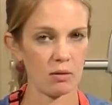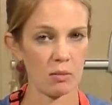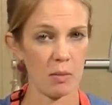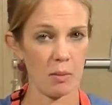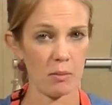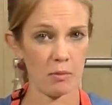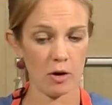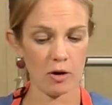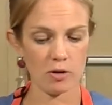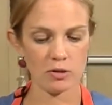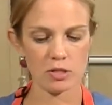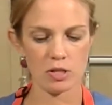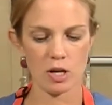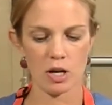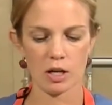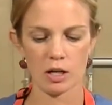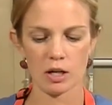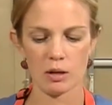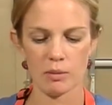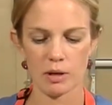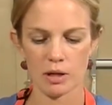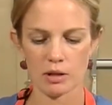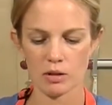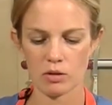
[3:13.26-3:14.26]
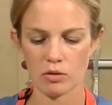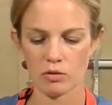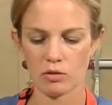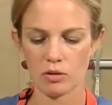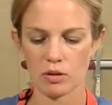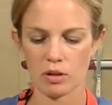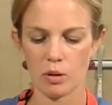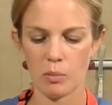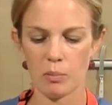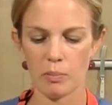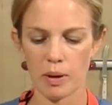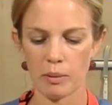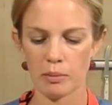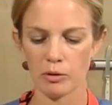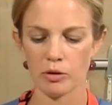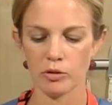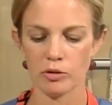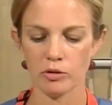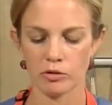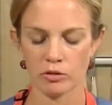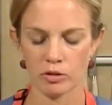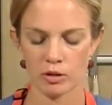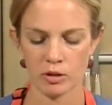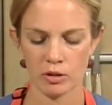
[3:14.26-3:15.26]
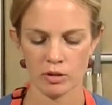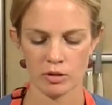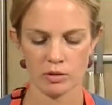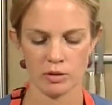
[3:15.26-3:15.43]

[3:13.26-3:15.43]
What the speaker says: Remember I was talking about those little bubbles?